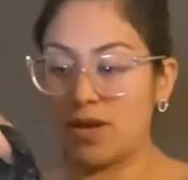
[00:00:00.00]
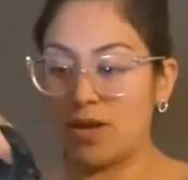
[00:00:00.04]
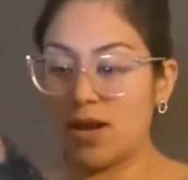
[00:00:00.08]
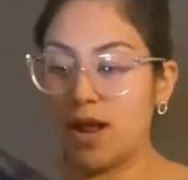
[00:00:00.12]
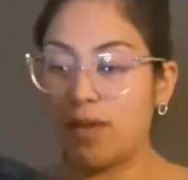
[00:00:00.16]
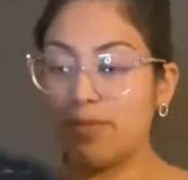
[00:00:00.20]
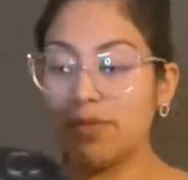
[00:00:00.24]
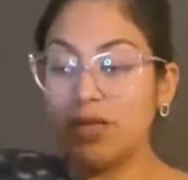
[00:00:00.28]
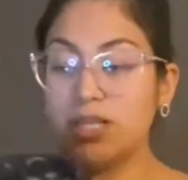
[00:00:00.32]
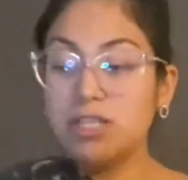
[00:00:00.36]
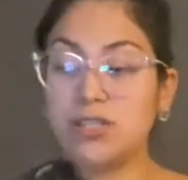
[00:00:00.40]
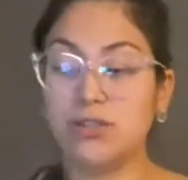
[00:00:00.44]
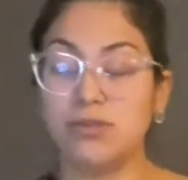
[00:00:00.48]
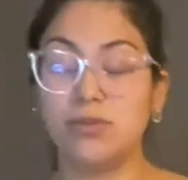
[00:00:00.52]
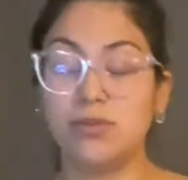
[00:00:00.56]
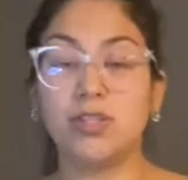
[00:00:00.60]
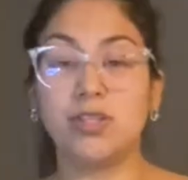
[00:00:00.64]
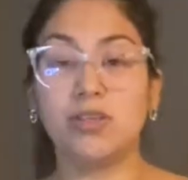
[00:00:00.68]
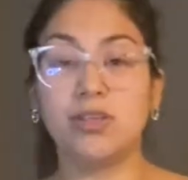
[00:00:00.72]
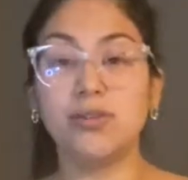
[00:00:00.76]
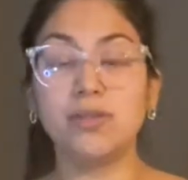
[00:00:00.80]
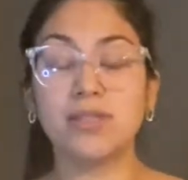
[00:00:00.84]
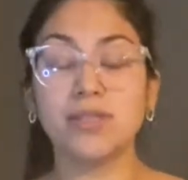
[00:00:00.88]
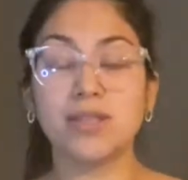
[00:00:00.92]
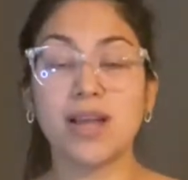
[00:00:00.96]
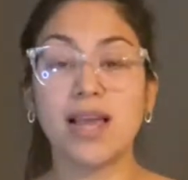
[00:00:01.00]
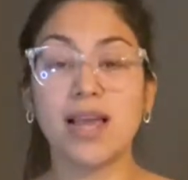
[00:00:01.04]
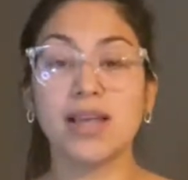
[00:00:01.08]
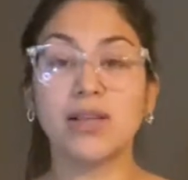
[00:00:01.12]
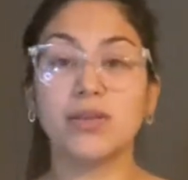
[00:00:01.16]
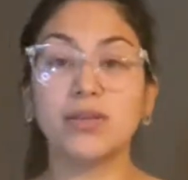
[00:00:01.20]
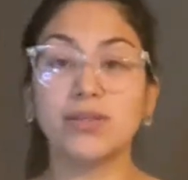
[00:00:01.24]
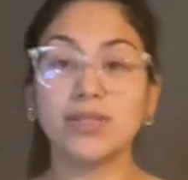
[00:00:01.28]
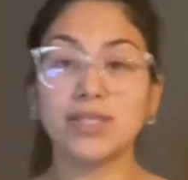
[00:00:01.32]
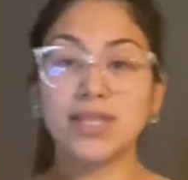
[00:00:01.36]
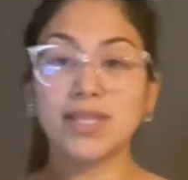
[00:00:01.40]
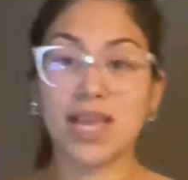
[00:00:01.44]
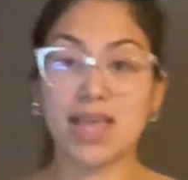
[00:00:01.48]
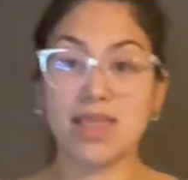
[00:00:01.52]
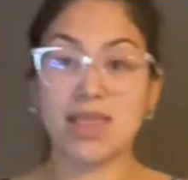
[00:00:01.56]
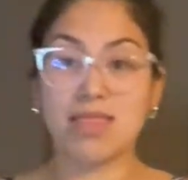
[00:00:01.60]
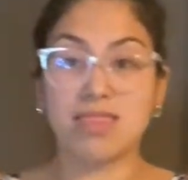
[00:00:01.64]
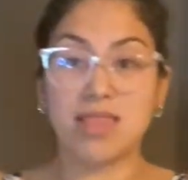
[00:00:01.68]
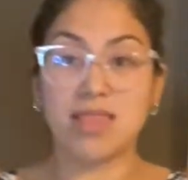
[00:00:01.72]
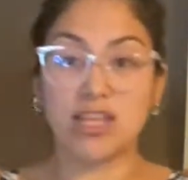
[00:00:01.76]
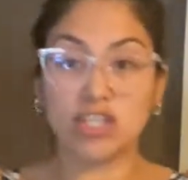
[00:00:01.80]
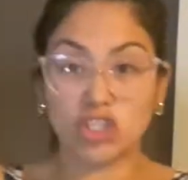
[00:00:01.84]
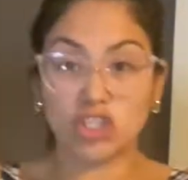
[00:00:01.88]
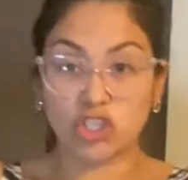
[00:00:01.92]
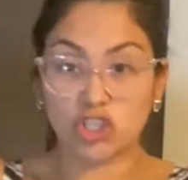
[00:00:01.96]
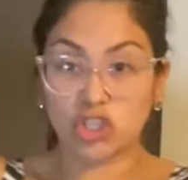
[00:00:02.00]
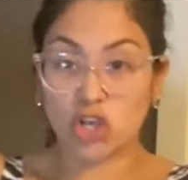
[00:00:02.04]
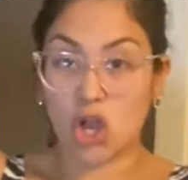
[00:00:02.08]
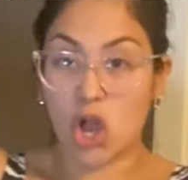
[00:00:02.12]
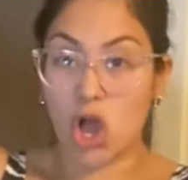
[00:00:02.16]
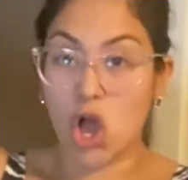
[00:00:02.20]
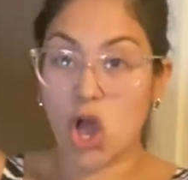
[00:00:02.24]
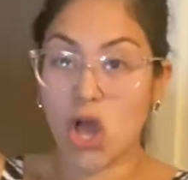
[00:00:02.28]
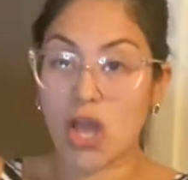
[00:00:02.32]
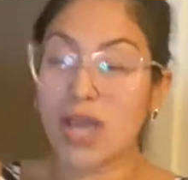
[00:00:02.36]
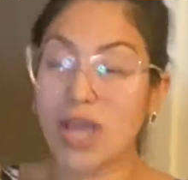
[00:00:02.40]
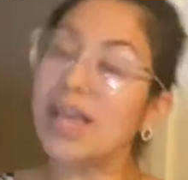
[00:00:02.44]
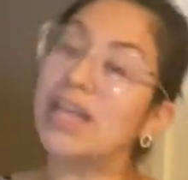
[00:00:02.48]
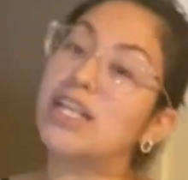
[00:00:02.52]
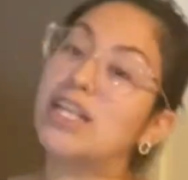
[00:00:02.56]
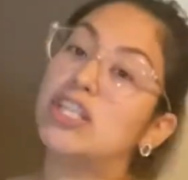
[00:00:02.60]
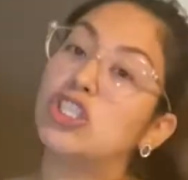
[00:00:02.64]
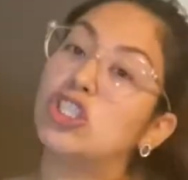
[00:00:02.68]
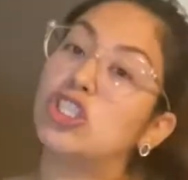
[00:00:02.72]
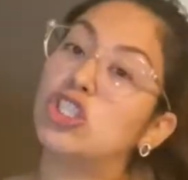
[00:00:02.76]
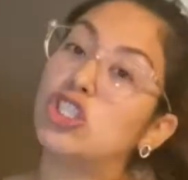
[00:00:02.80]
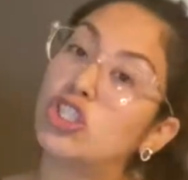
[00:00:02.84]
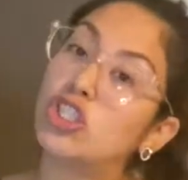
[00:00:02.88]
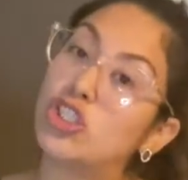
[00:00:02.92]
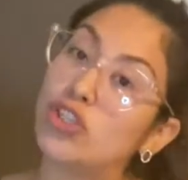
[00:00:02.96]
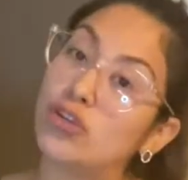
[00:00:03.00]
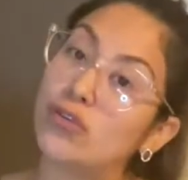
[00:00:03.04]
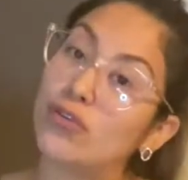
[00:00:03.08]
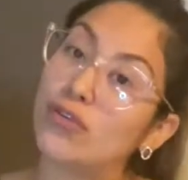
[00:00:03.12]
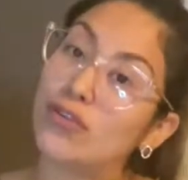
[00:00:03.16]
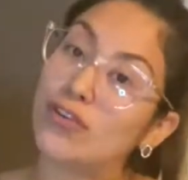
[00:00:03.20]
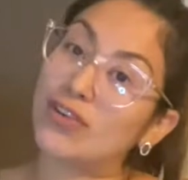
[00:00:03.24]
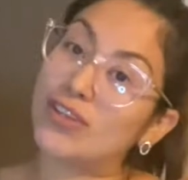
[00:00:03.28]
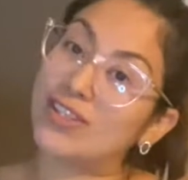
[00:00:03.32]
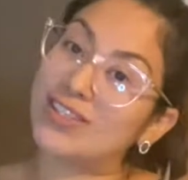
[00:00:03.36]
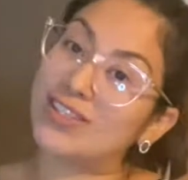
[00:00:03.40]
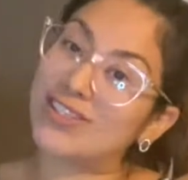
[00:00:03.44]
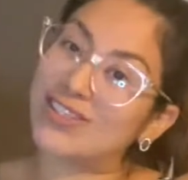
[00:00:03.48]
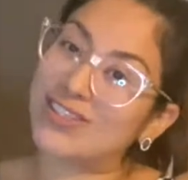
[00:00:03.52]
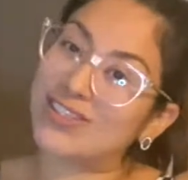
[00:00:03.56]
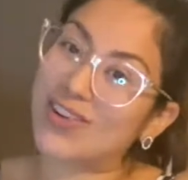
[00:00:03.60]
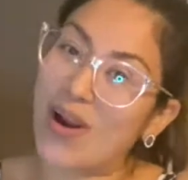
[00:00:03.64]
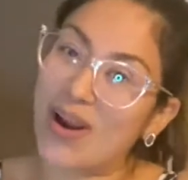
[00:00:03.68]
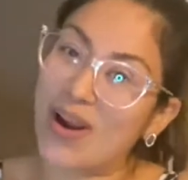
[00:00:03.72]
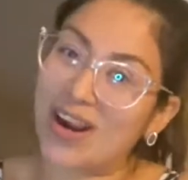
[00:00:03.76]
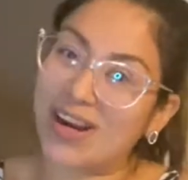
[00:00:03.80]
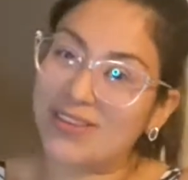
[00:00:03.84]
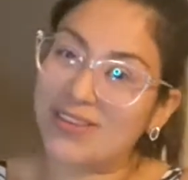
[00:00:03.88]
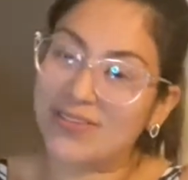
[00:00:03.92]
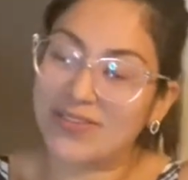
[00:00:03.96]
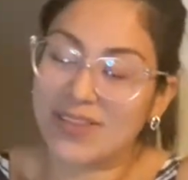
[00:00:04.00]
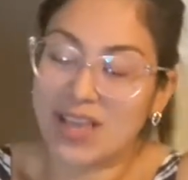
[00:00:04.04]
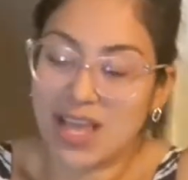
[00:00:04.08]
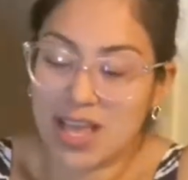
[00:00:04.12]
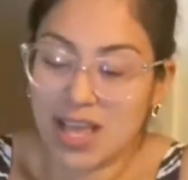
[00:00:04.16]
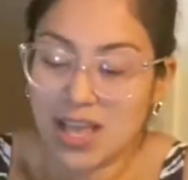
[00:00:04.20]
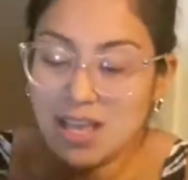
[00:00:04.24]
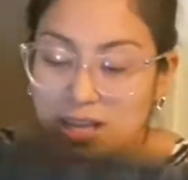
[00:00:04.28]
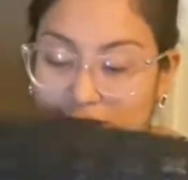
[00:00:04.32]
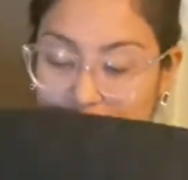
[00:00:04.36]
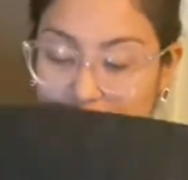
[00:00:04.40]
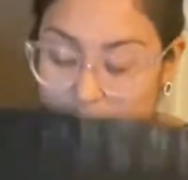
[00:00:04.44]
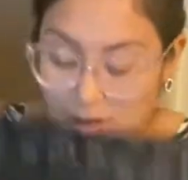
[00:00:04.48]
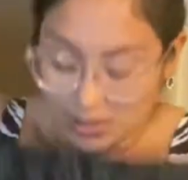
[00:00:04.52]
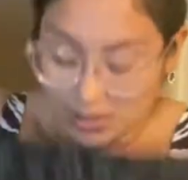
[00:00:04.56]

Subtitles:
I'm gonna do 2 styles in the shawl and 2 for the scarf. So I'll